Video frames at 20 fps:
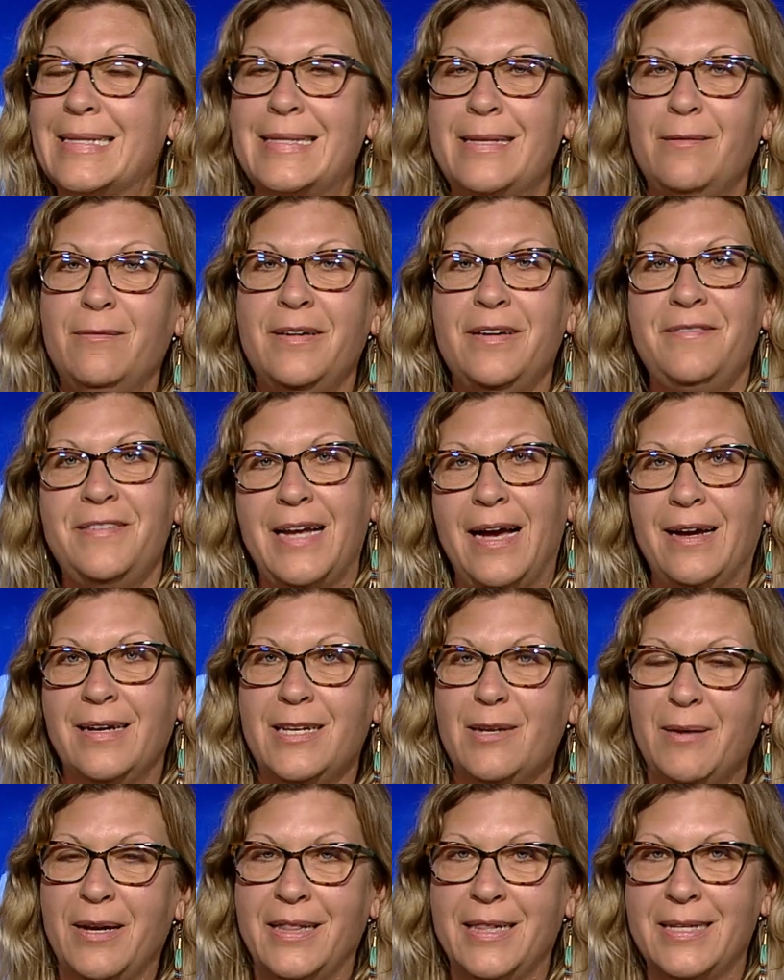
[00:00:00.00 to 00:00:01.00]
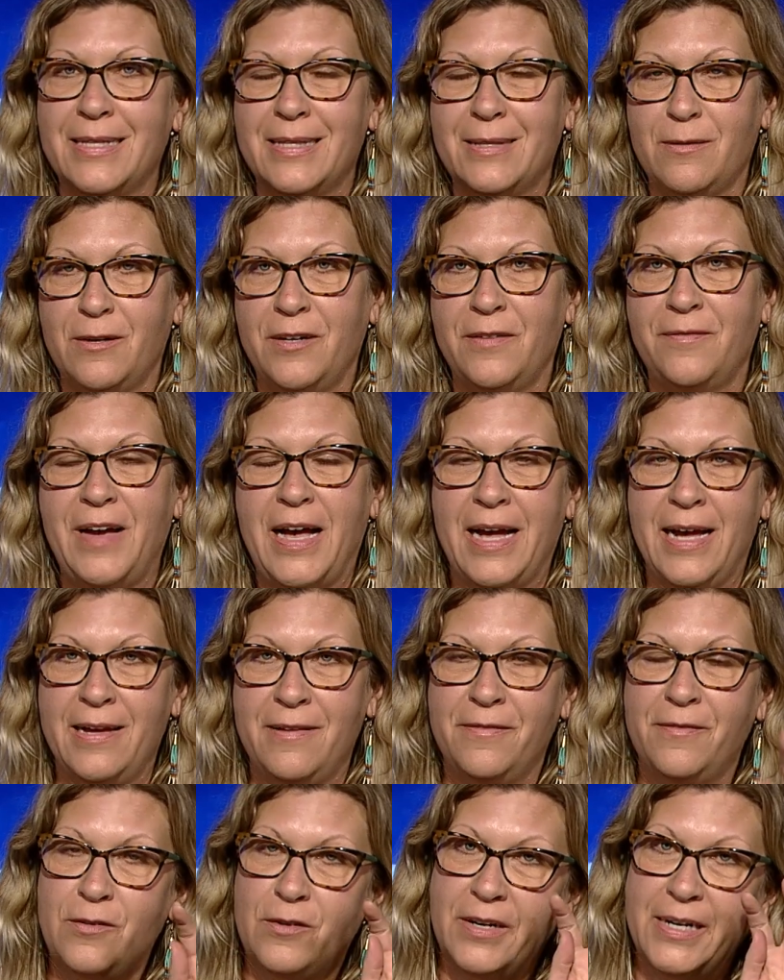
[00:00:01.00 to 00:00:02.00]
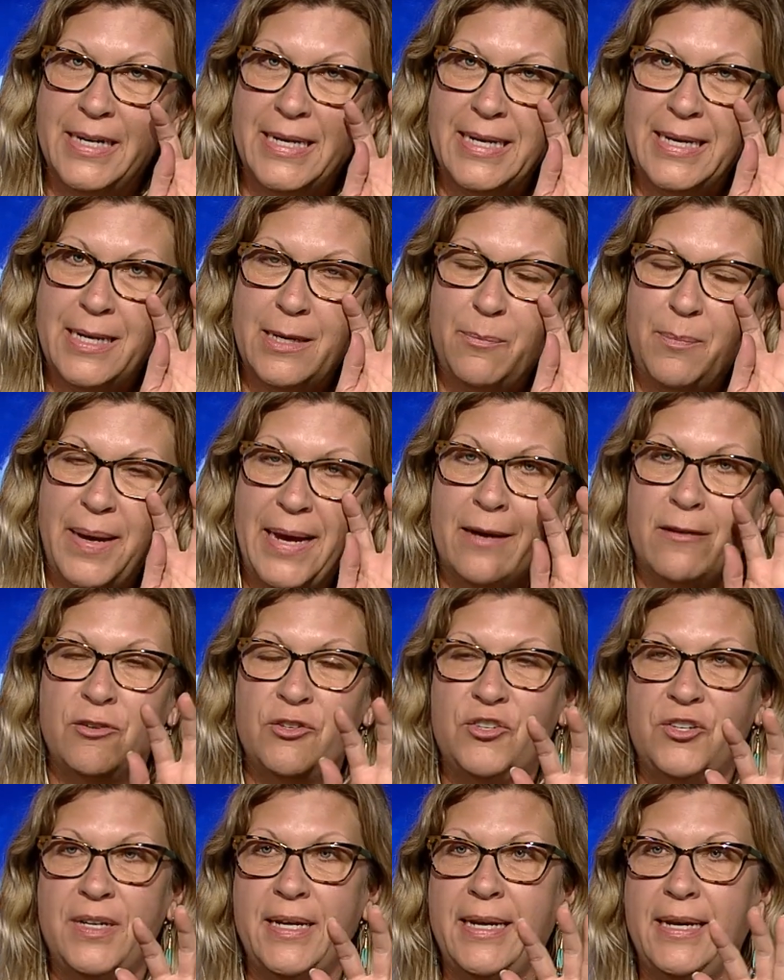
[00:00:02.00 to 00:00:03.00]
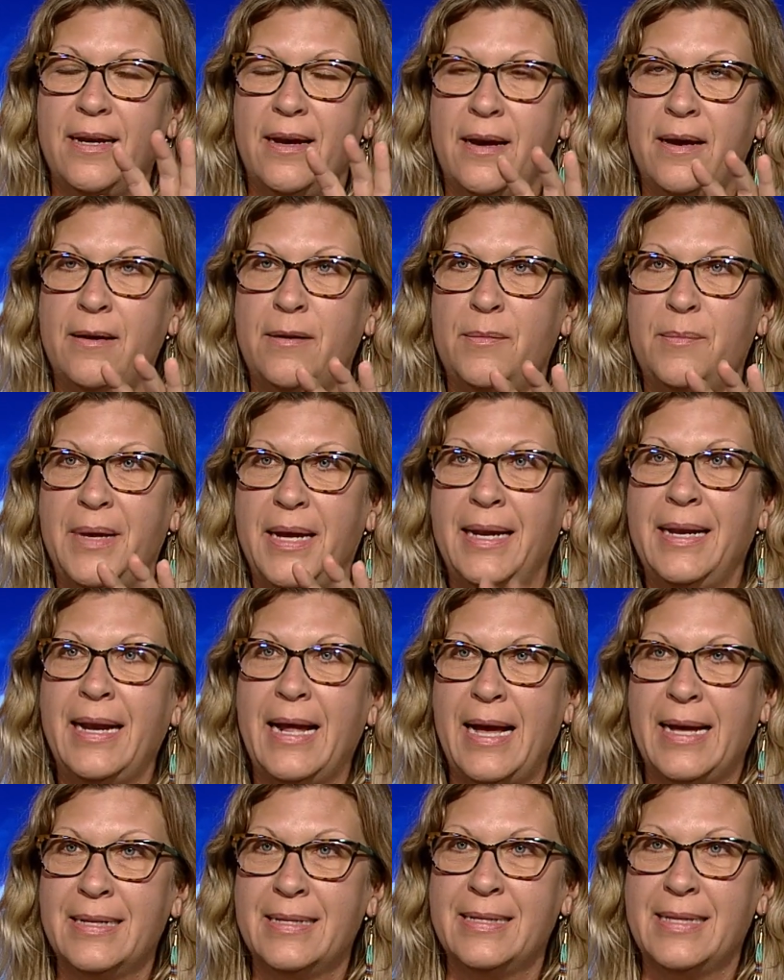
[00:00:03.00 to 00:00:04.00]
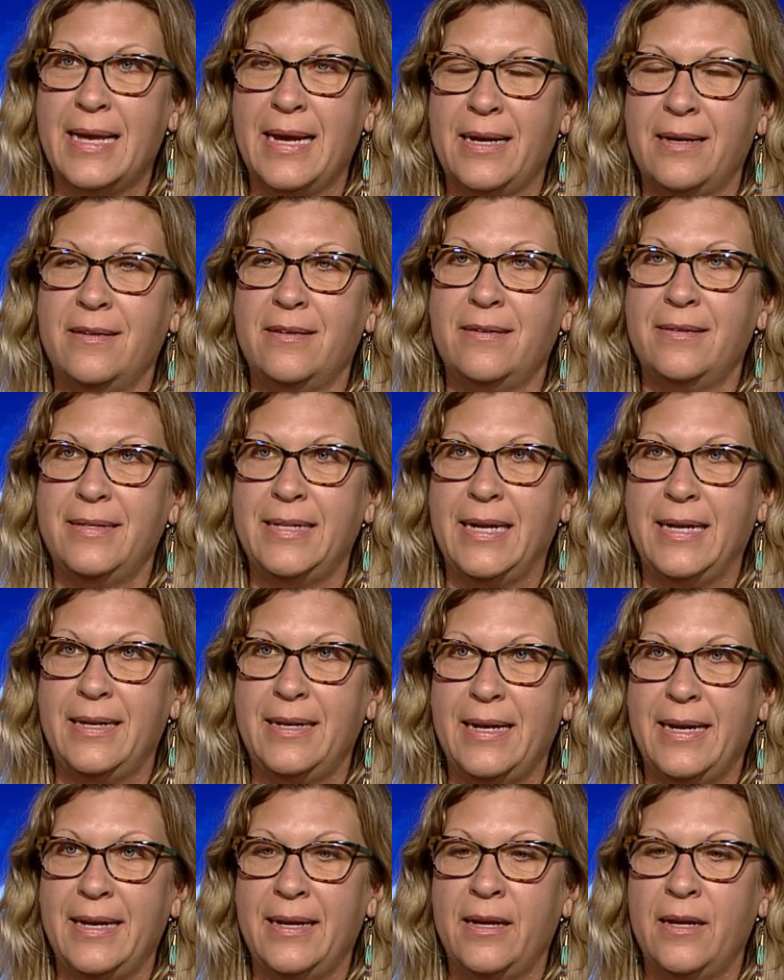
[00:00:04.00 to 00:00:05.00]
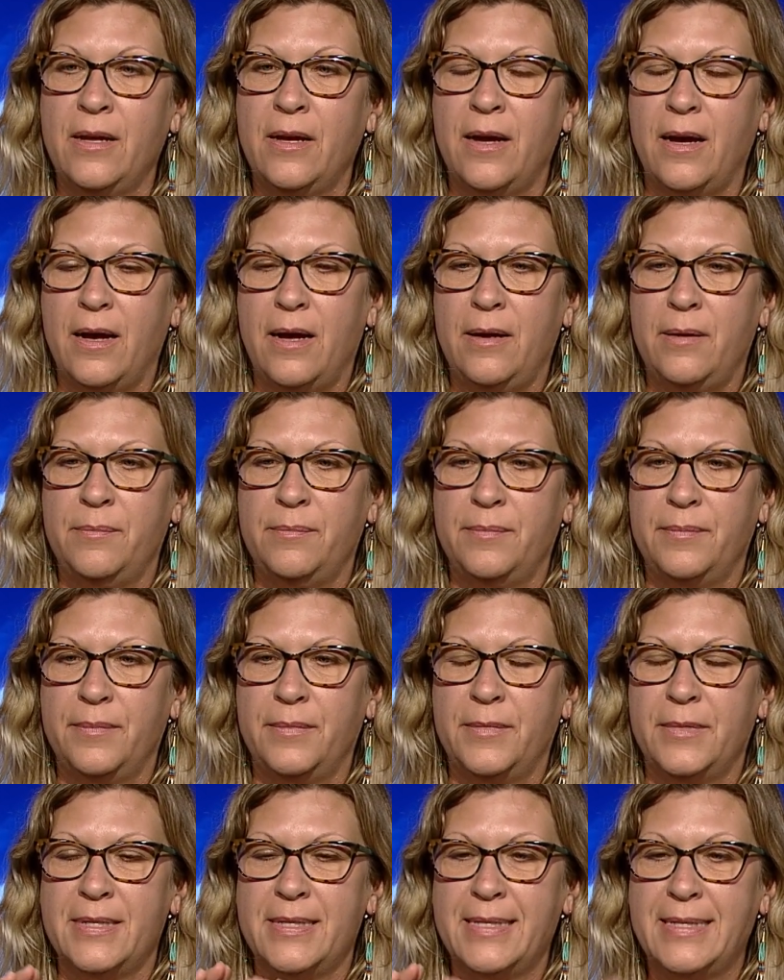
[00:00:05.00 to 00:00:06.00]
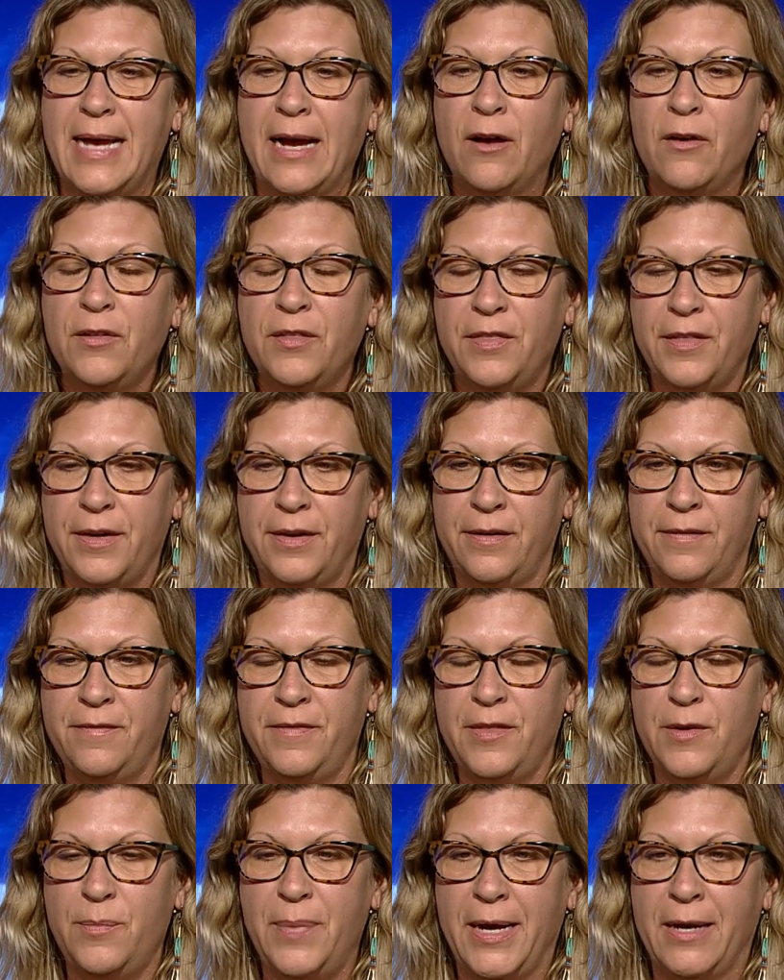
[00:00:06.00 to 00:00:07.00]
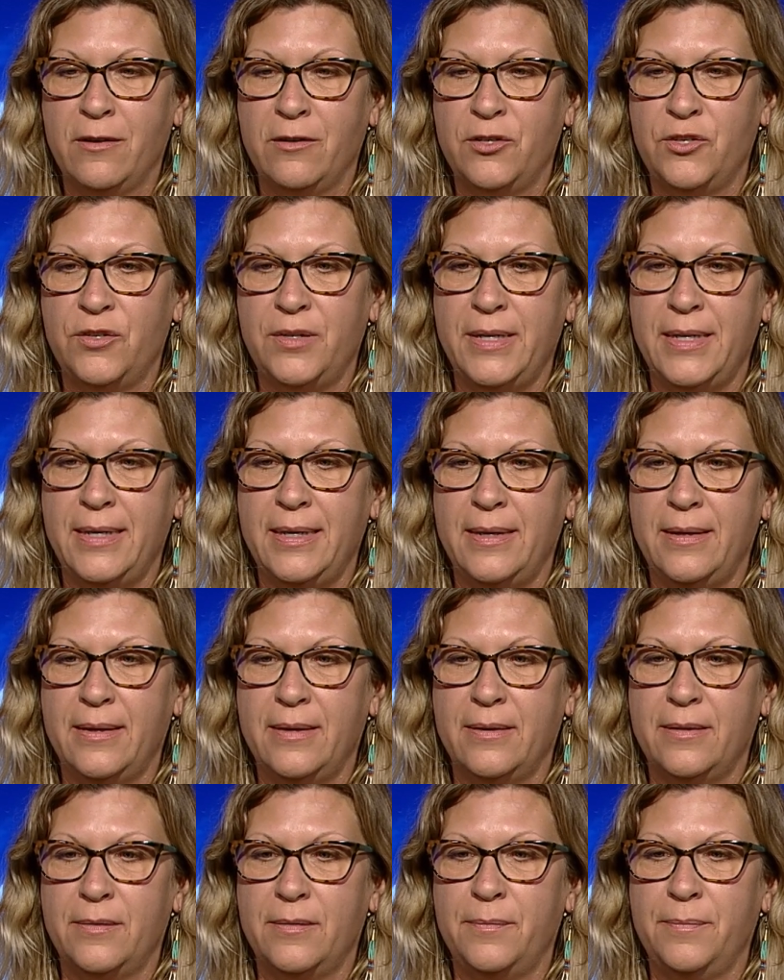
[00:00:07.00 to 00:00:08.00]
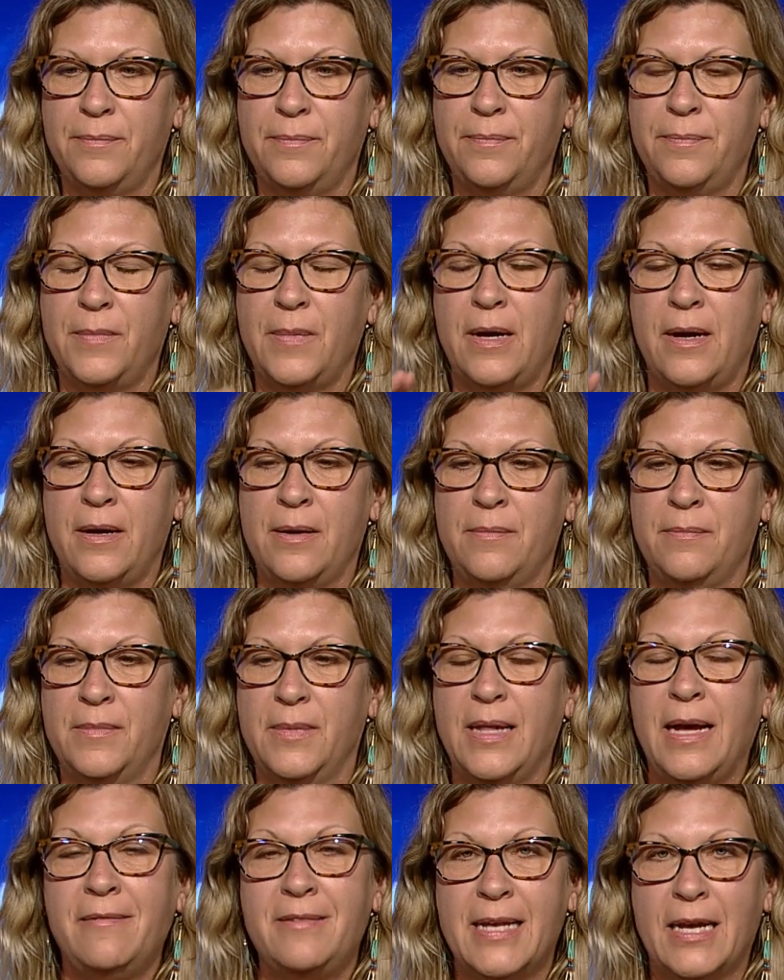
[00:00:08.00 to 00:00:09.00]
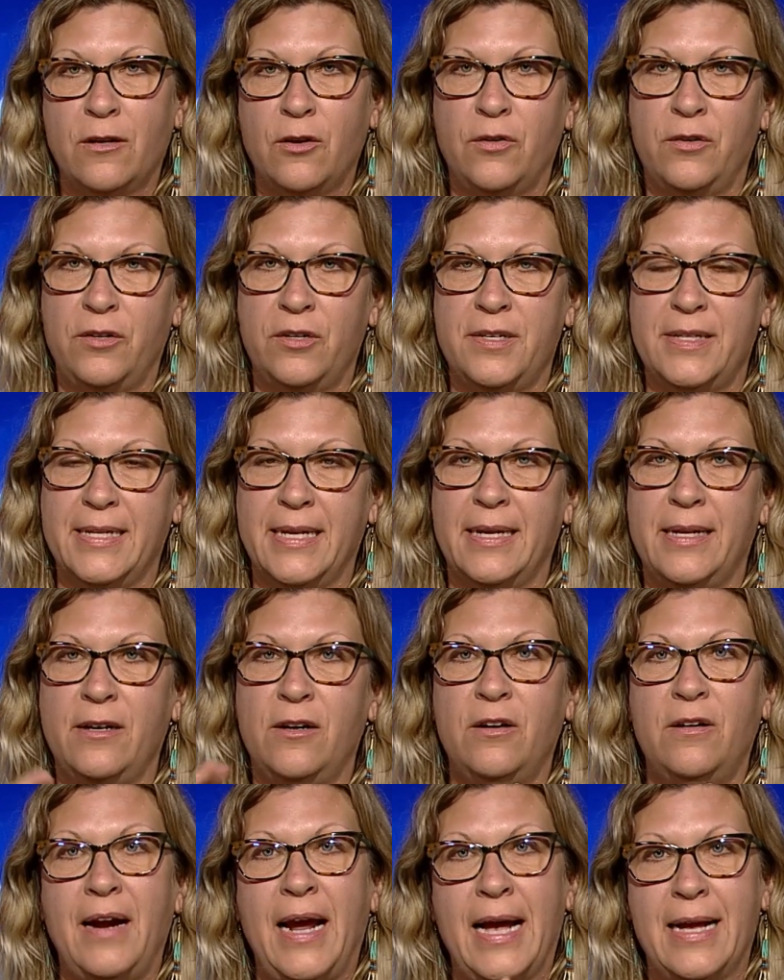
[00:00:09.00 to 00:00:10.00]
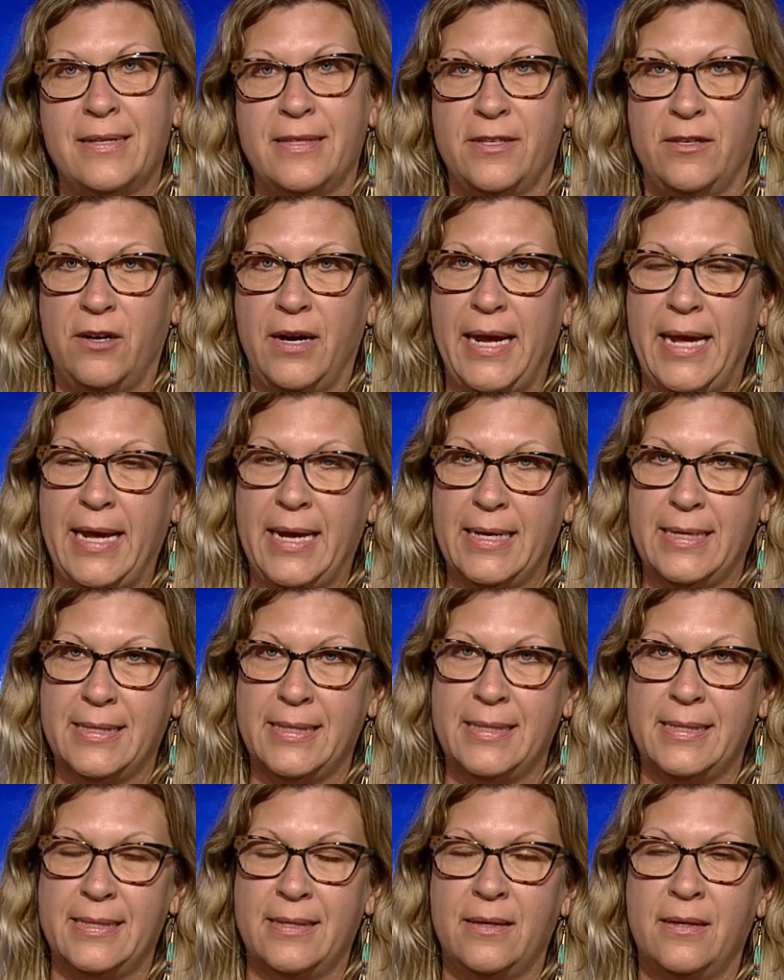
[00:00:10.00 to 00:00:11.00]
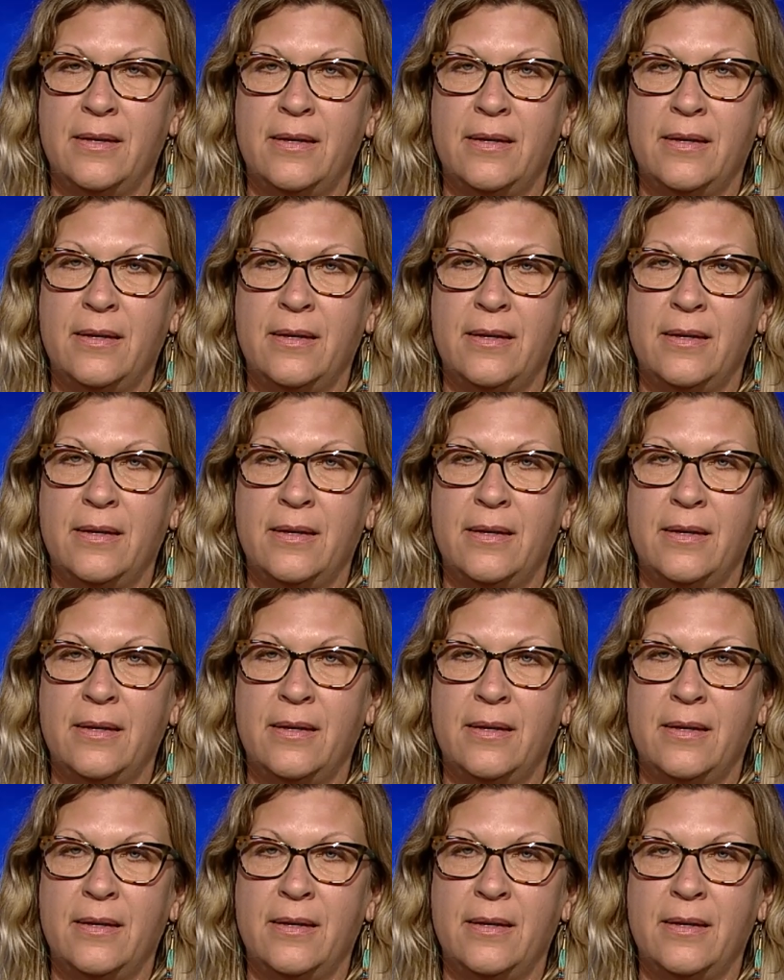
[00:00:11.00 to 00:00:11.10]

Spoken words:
So we've talked about this sort of I-40 boundary, and as I understand it, south of the boundary, livestock owners can harass or haze